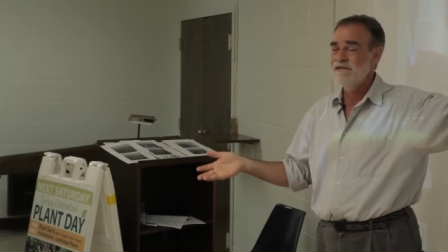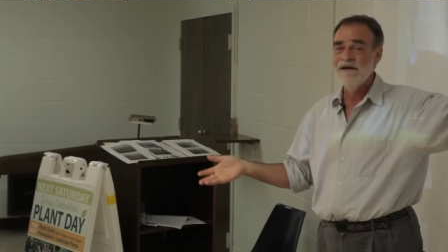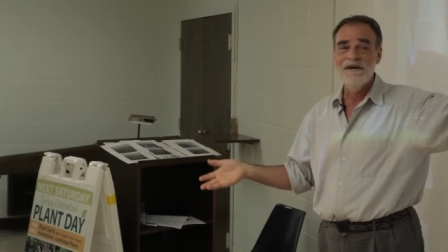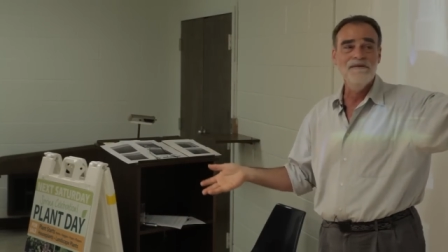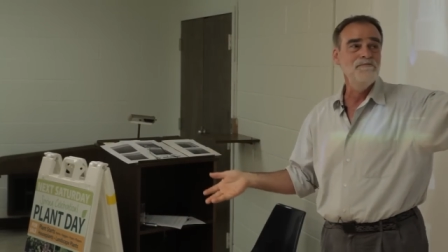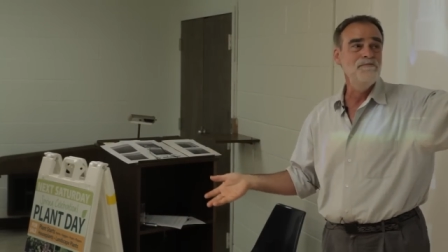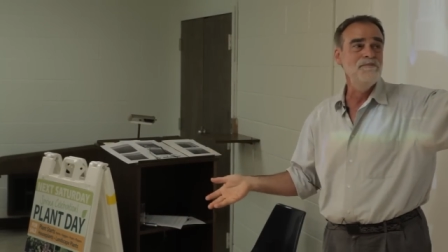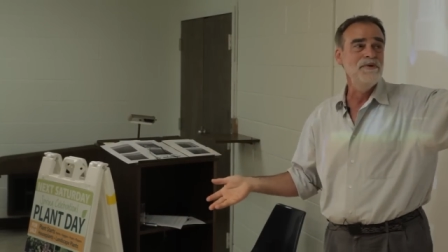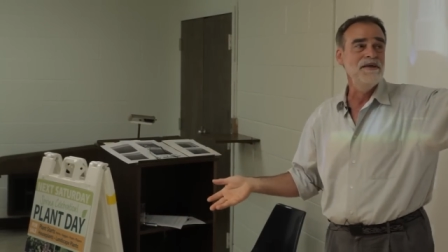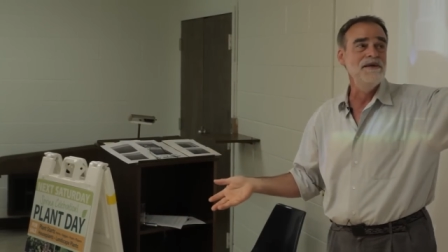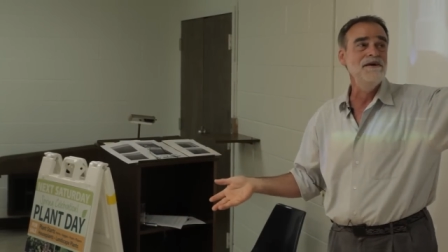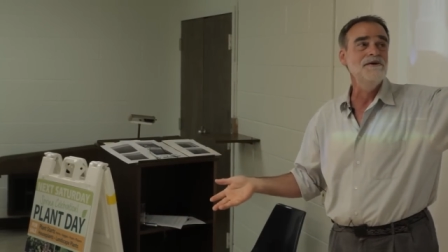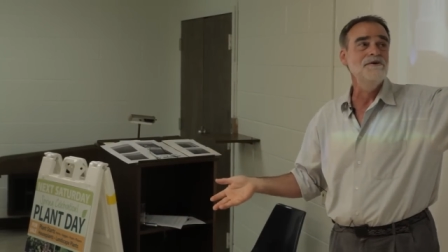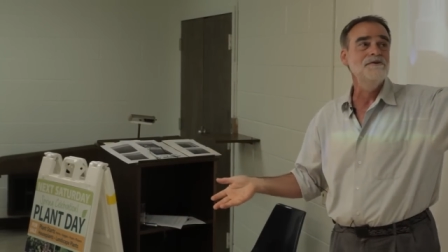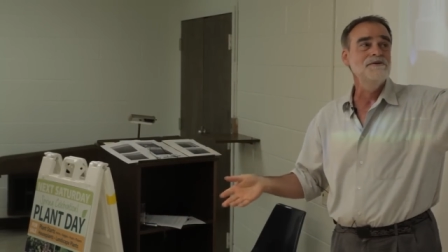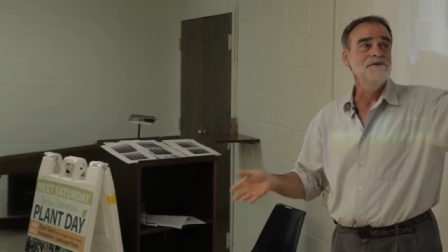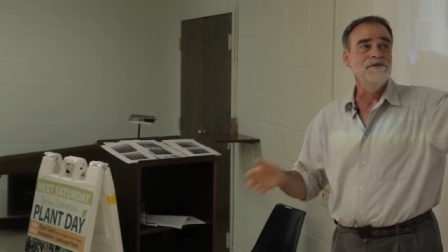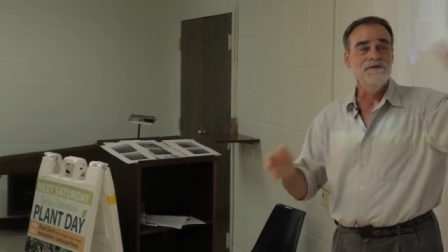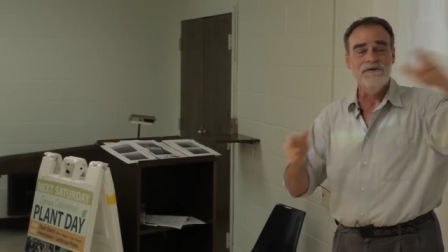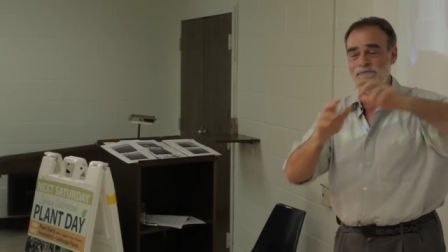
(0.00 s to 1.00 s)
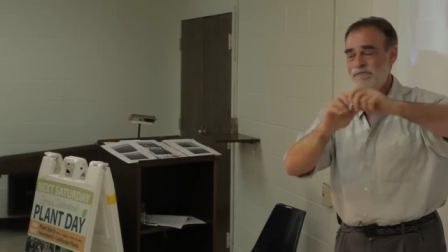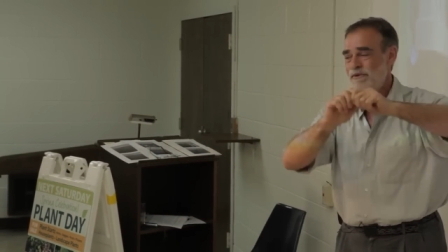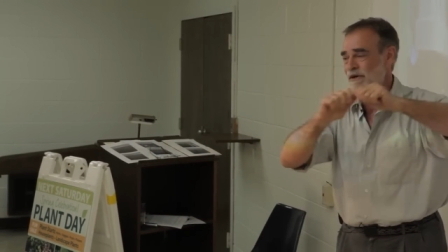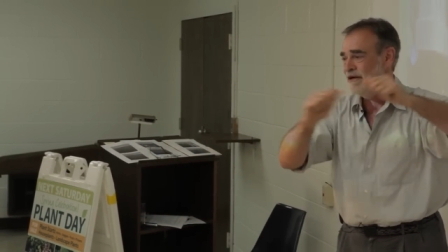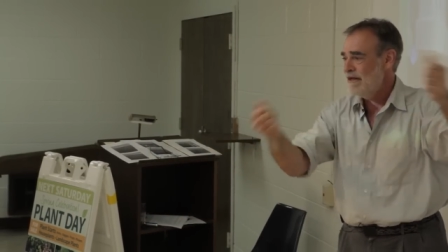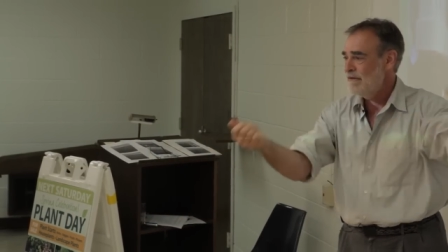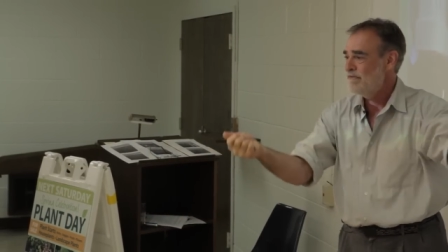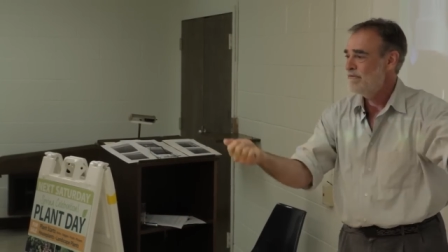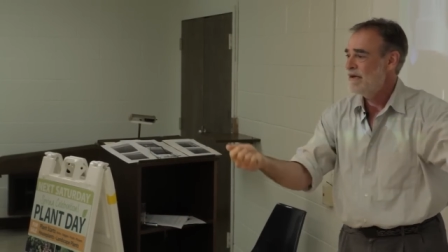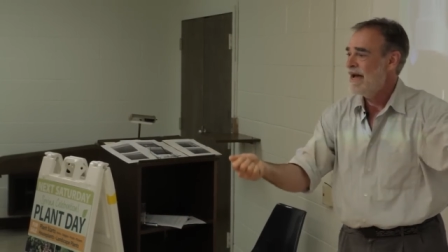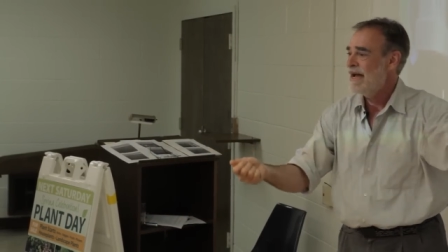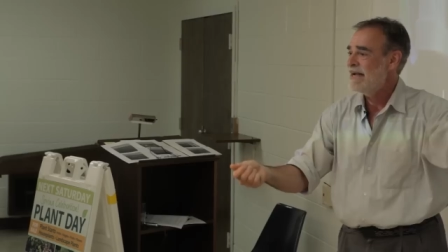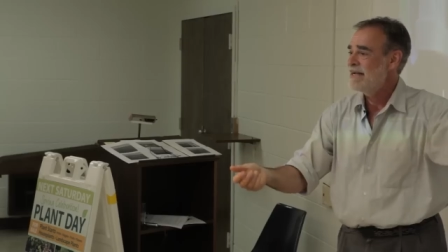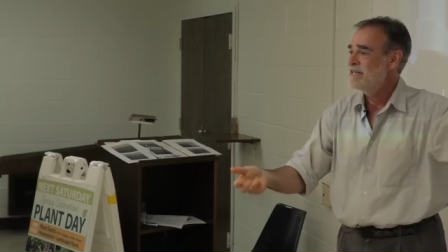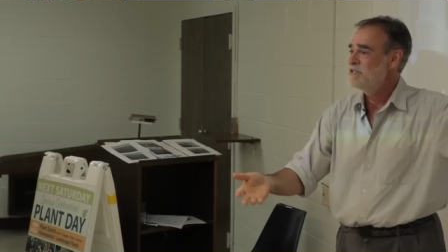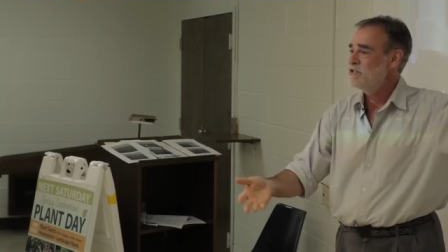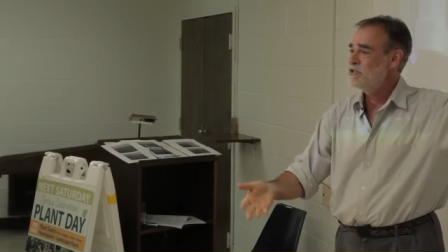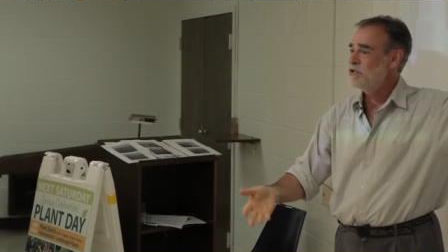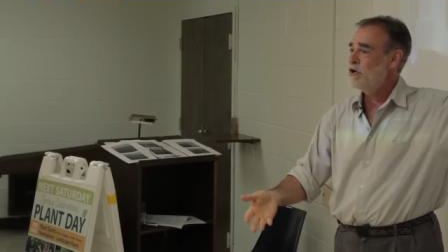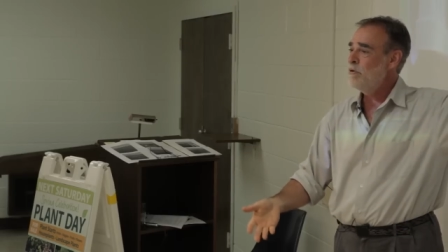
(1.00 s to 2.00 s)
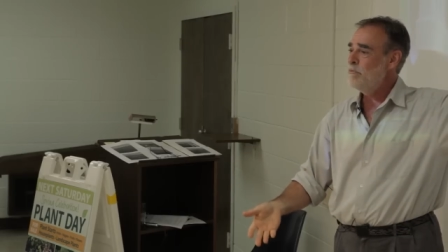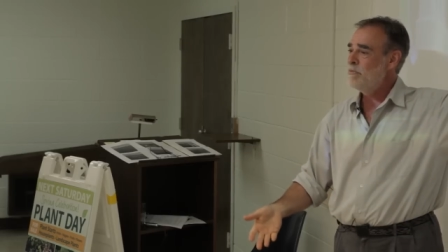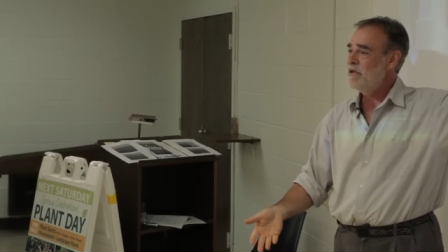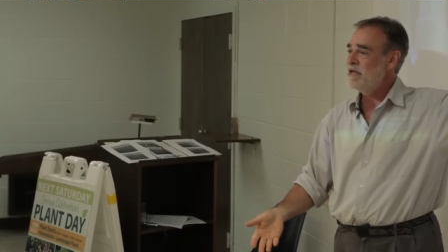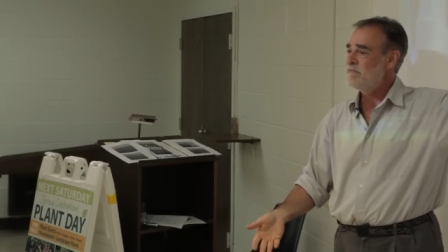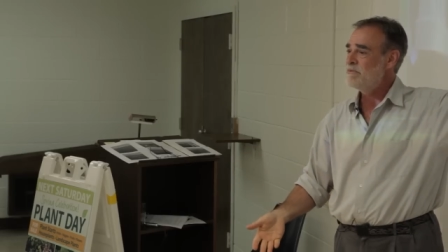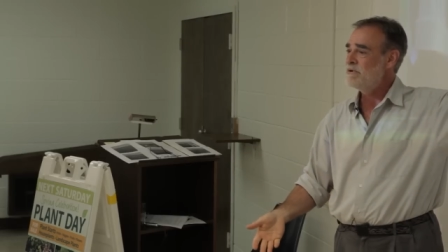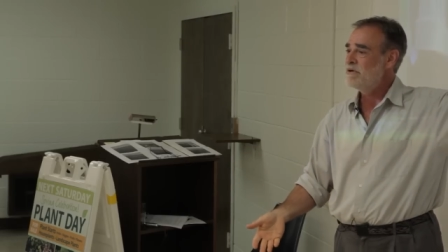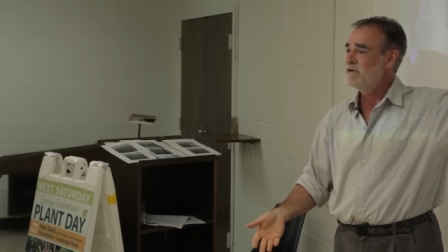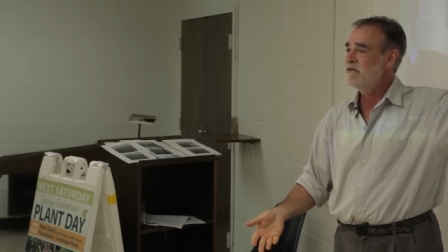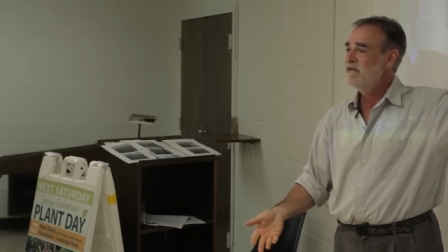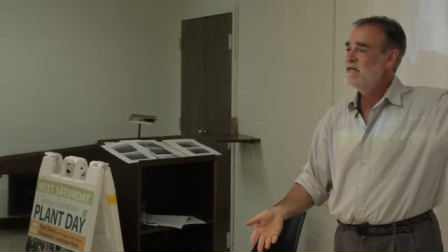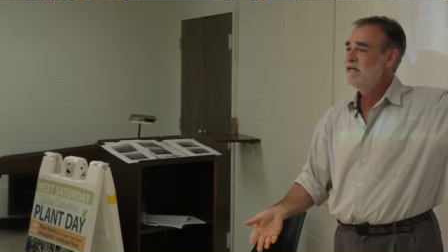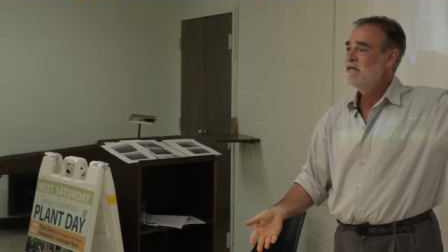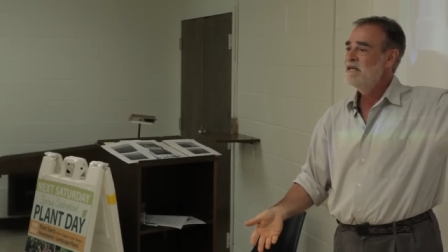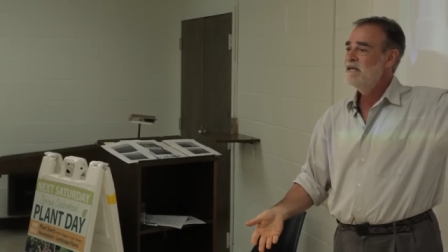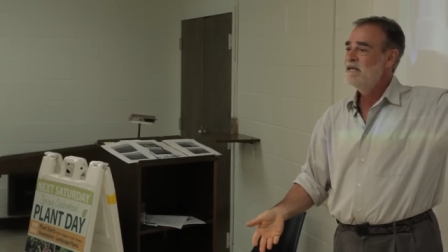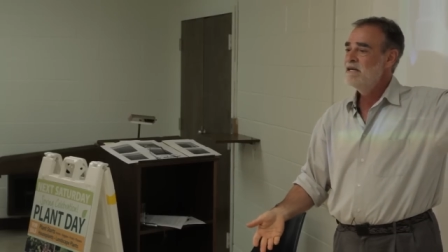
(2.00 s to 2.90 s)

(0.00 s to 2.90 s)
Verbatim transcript: Unpeel, you know, peel it back and show people.